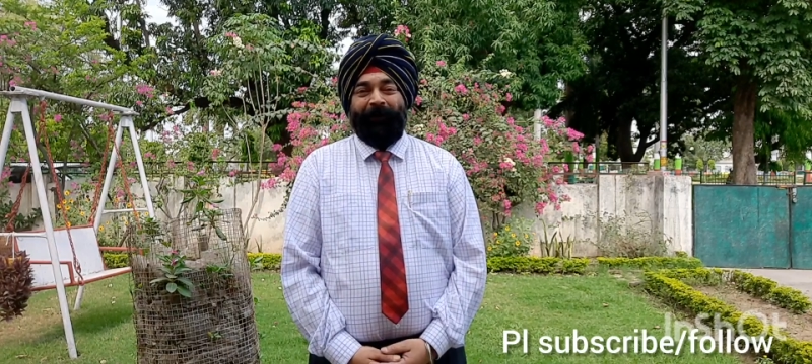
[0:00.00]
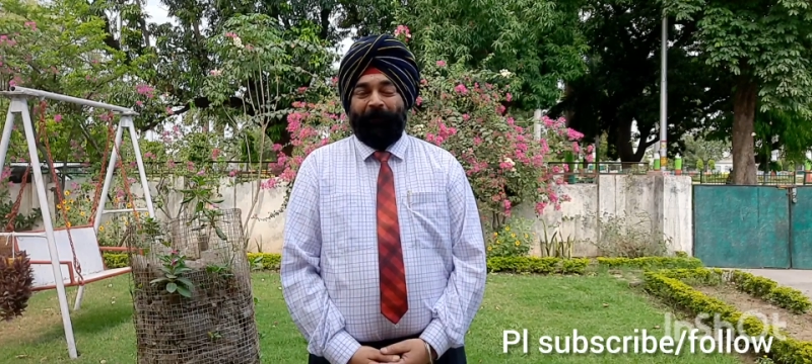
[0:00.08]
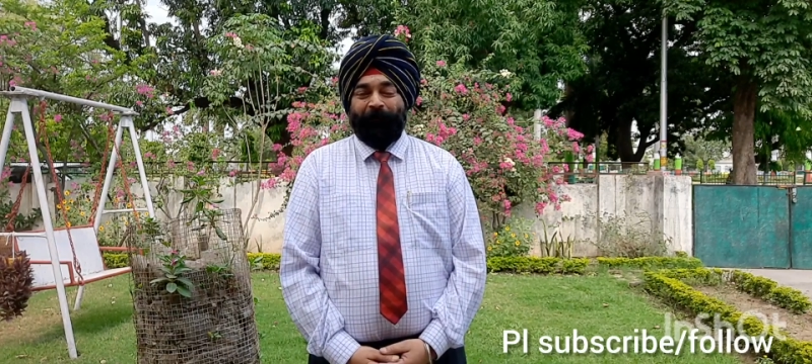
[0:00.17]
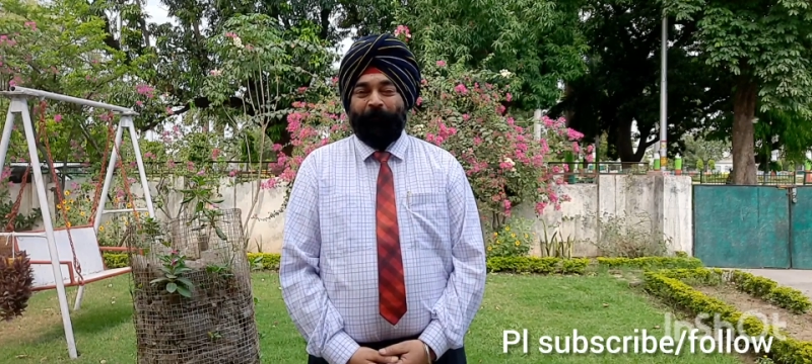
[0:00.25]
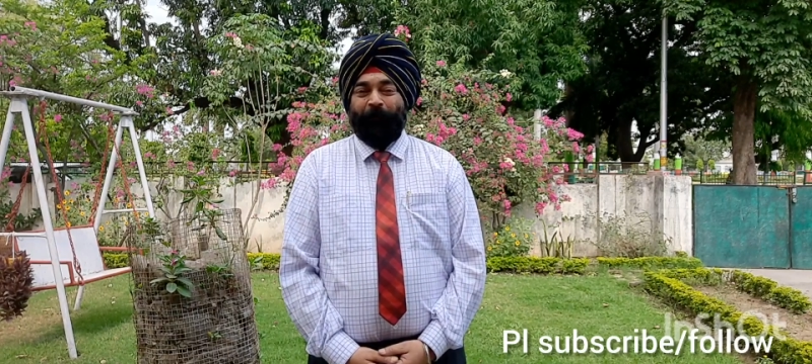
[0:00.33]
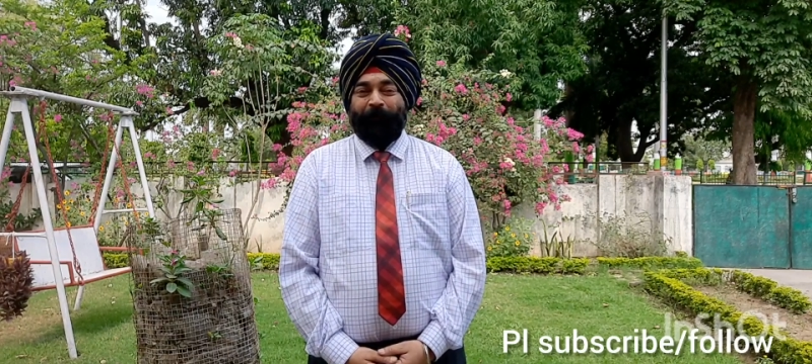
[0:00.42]

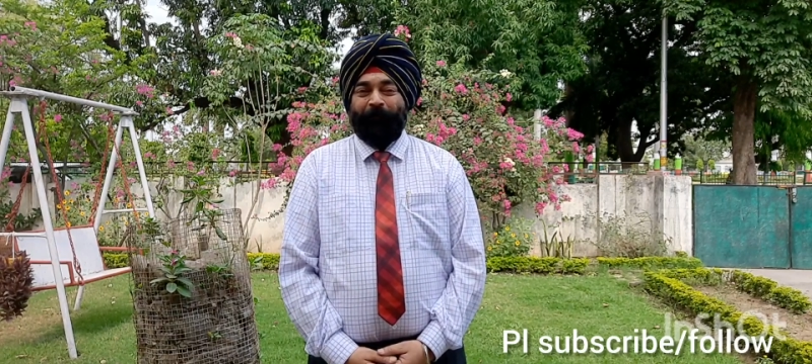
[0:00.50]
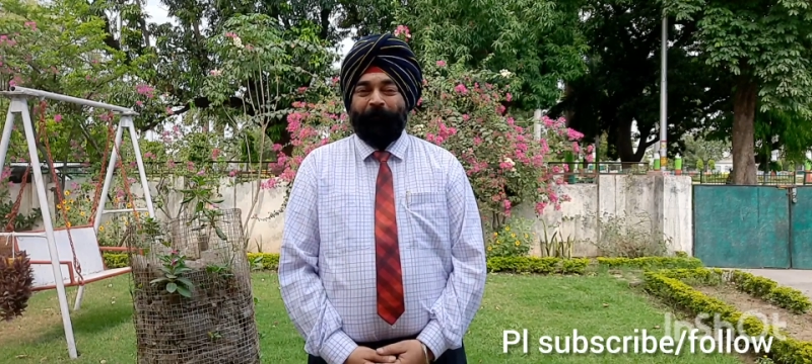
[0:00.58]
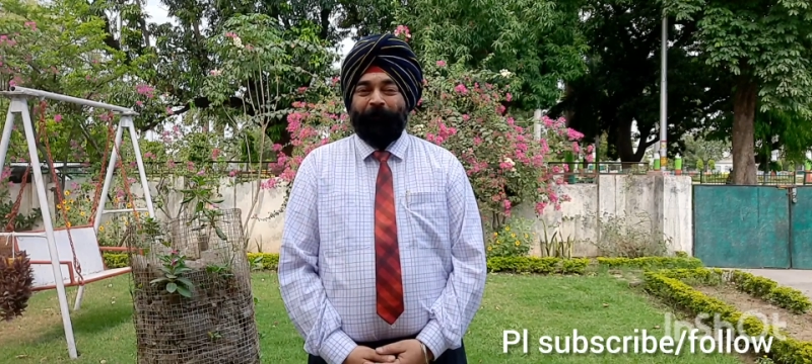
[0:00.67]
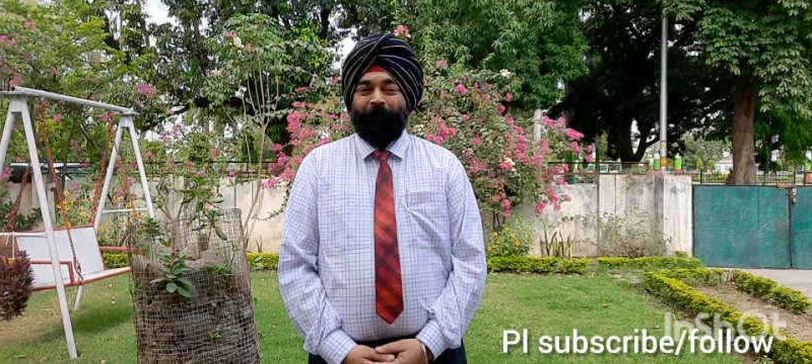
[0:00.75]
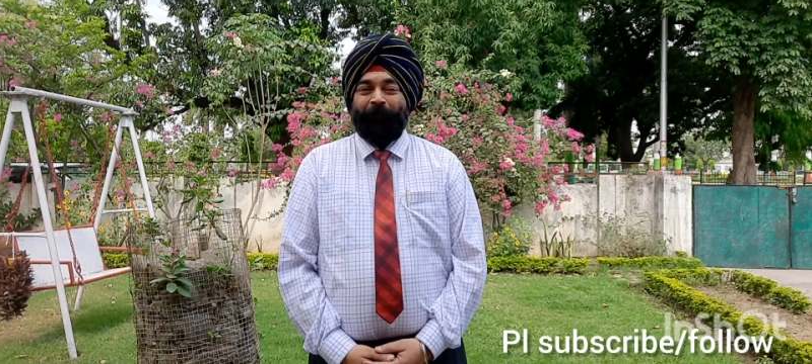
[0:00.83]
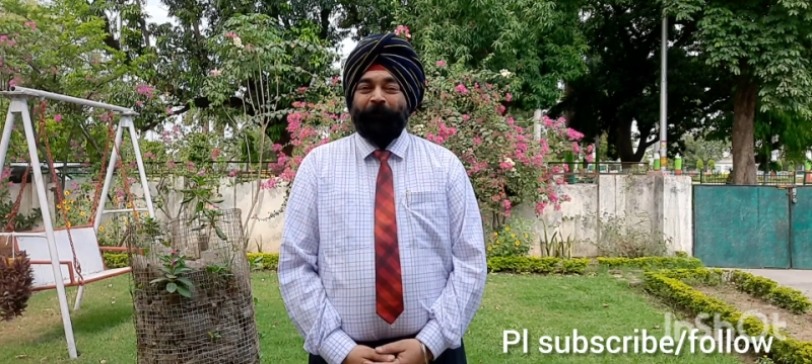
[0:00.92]
anecdote
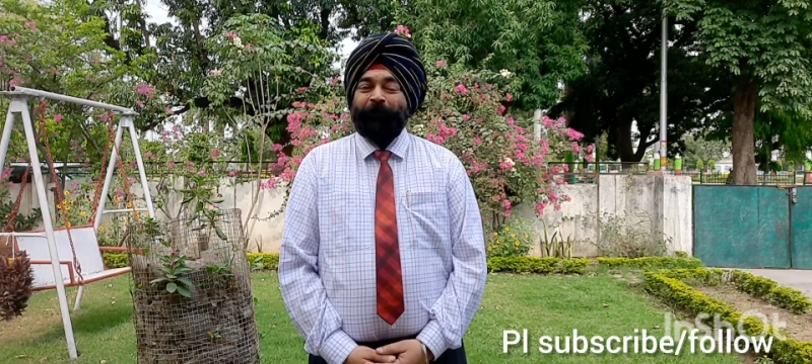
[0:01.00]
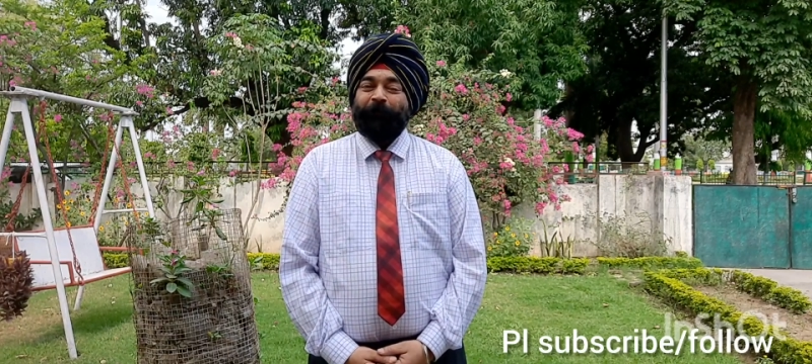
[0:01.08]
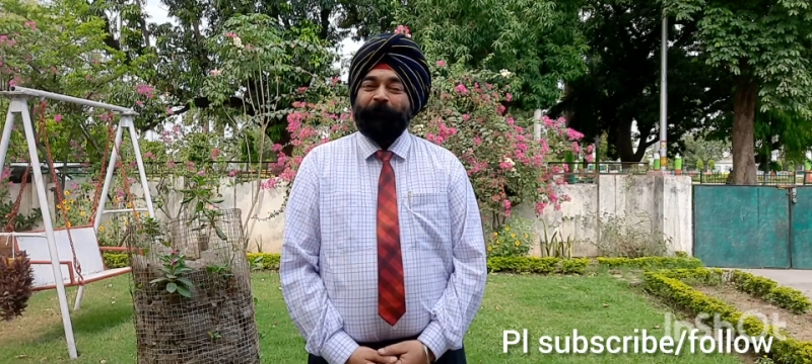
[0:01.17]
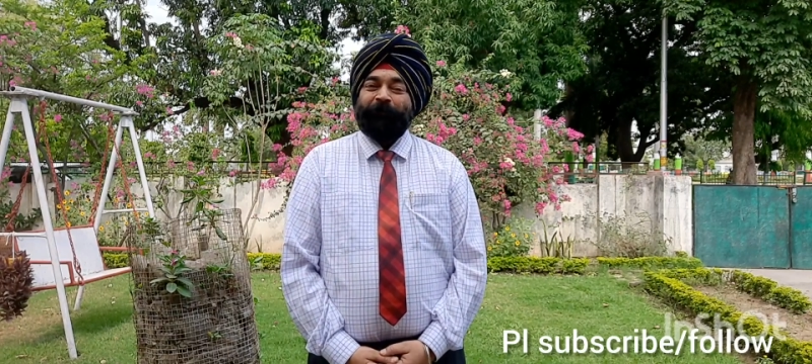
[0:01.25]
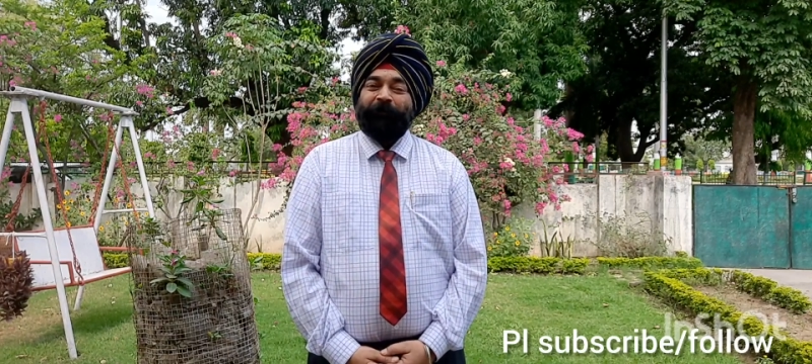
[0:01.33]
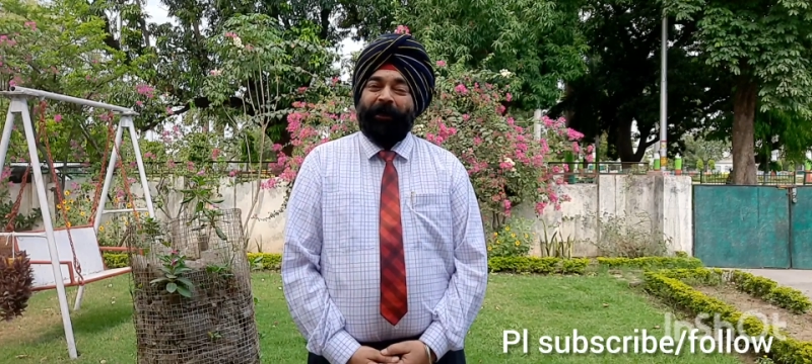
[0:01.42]

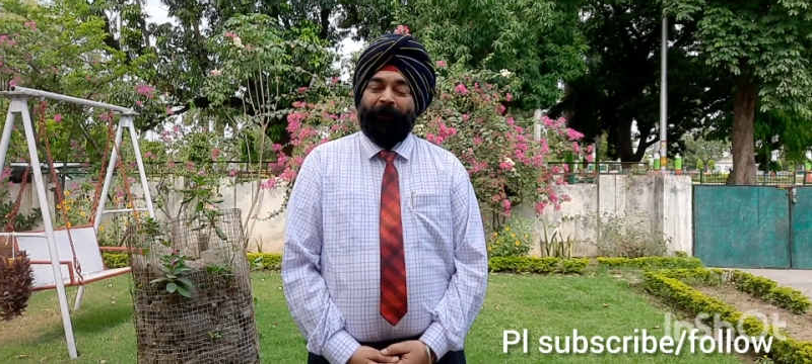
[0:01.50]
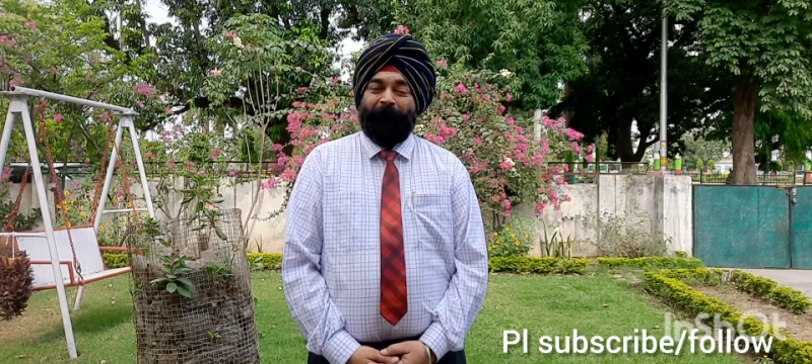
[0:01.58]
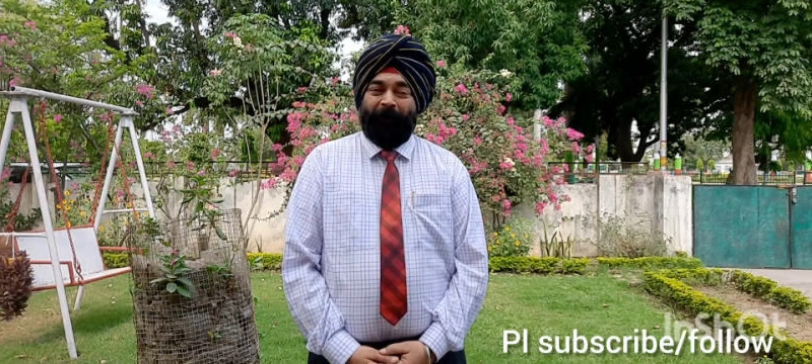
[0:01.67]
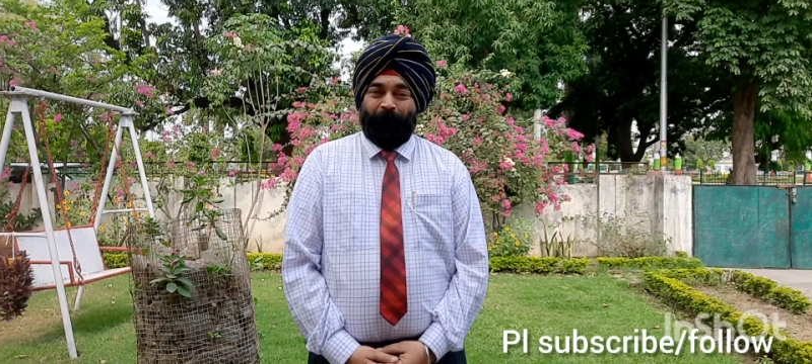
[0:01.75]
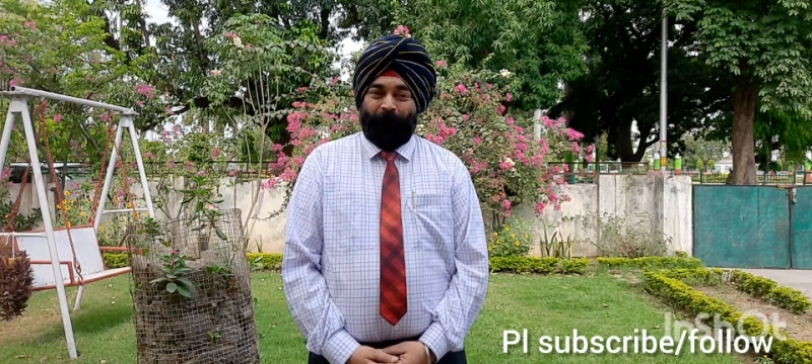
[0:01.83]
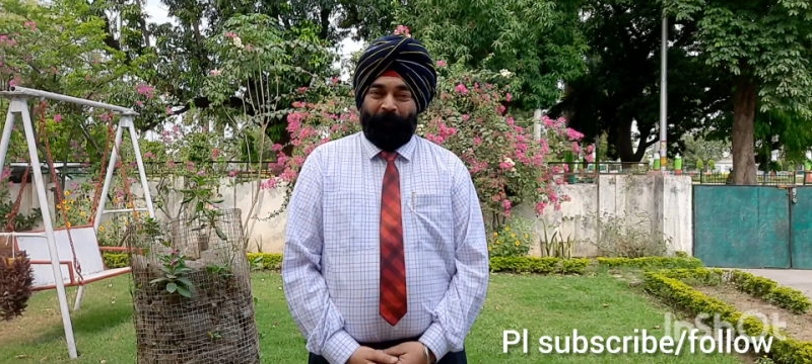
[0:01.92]
to share
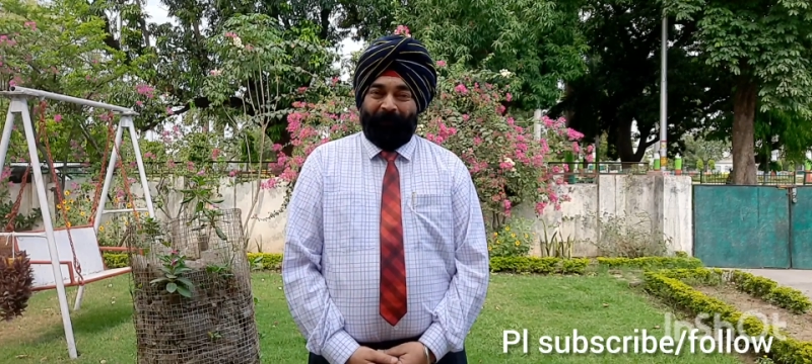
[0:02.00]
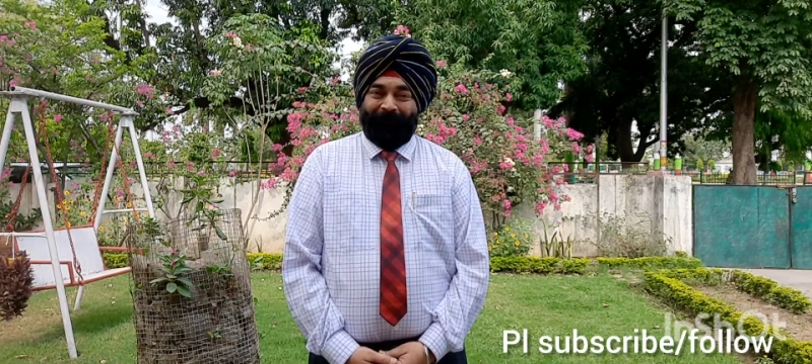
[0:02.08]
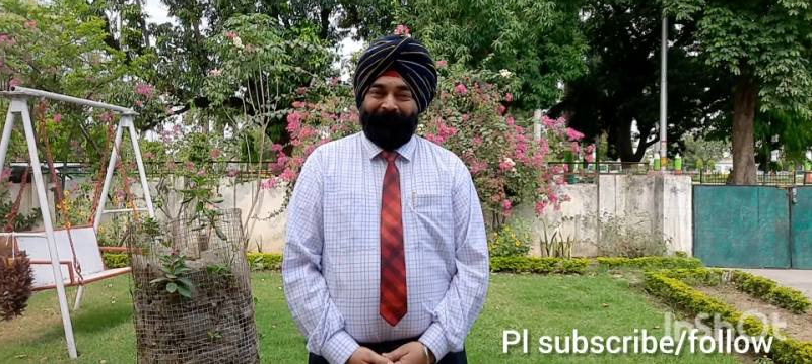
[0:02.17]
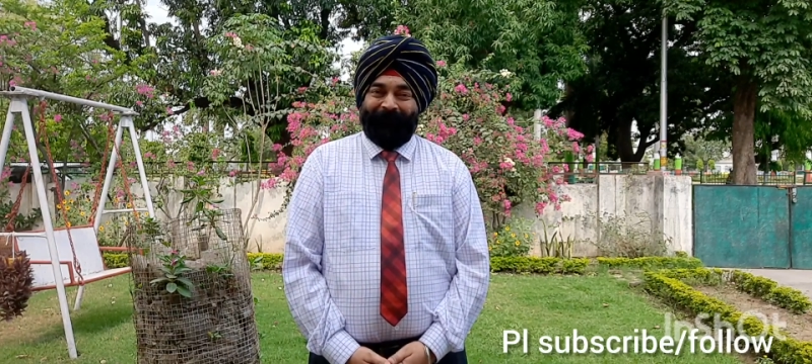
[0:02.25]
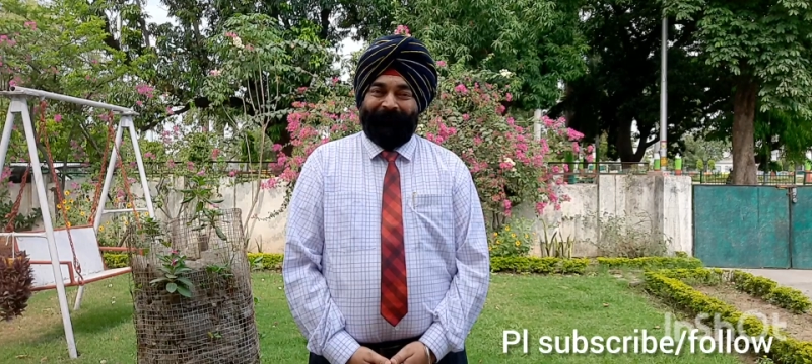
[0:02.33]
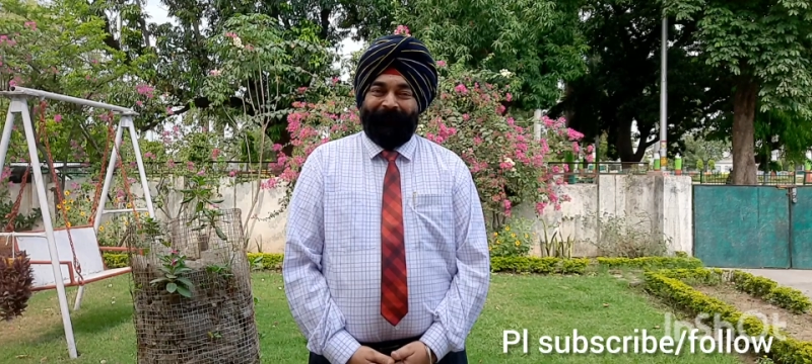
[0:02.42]
my
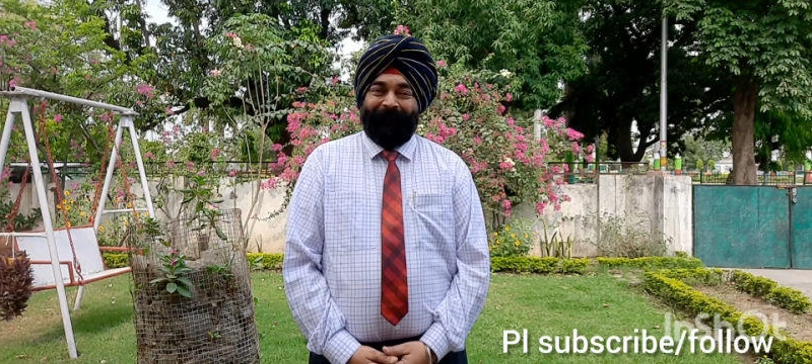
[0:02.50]
point.